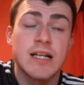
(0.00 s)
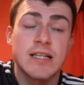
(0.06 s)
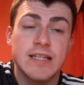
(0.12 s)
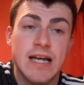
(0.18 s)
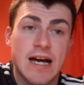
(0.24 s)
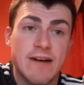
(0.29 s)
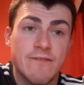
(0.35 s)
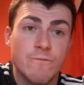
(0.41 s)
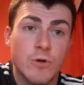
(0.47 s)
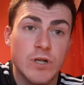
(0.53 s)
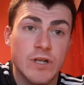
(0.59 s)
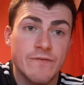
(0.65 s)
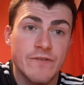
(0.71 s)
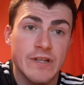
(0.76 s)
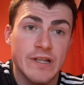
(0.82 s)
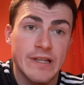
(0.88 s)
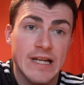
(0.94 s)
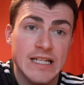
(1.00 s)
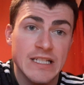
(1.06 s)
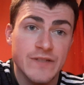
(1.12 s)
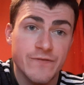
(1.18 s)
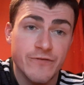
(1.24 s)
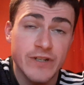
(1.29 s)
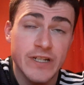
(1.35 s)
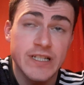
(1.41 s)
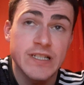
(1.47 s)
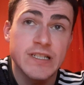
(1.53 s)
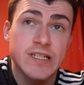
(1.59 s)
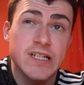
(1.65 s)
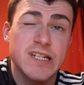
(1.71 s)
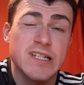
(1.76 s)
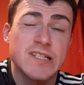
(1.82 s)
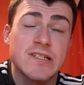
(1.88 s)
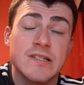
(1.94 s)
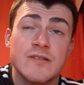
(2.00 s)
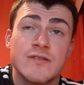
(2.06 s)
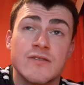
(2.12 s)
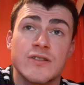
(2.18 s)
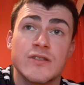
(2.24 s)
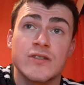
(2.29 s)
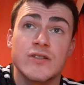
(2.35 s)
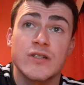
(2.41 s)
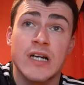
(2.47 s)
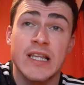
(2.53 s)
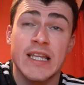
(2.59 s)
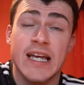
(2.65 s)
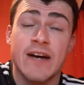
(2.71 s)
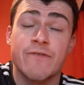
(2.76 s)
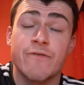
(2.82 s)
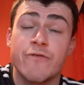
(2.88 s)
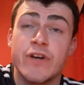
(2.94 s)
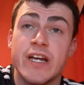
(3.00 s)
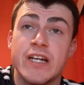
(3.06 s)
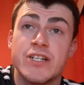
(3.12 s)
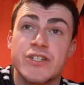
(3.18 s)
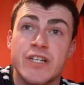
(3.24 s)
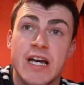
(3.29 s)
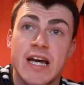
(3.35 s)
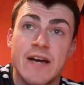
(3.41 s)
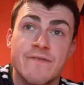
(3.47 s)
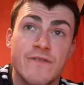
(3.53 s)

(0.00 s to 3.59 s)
they have won it for the last three seasons. And they have reached their